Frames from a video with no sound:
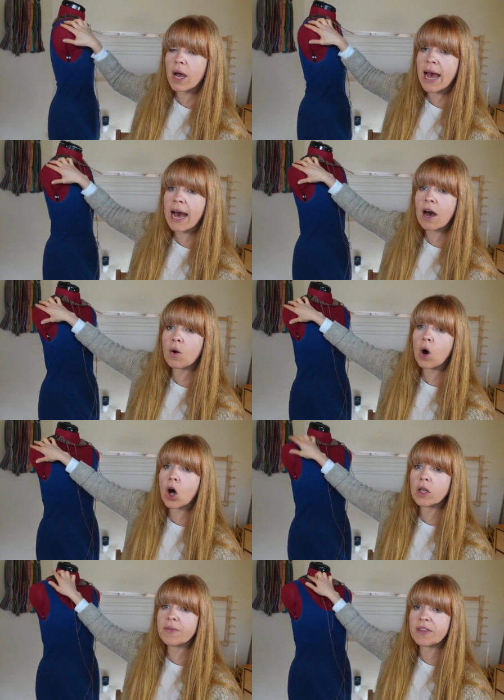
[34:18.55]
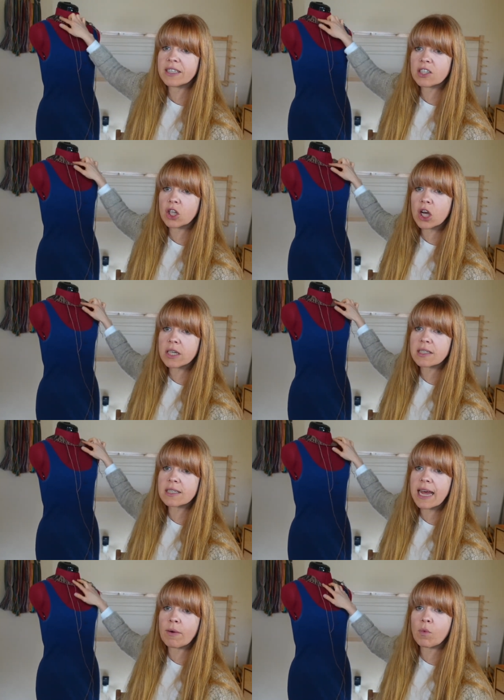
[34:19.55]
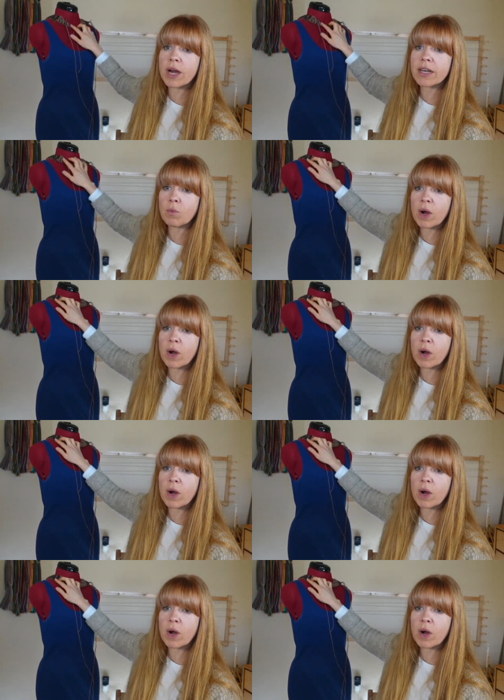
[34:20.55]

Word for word: how all of this looks and what,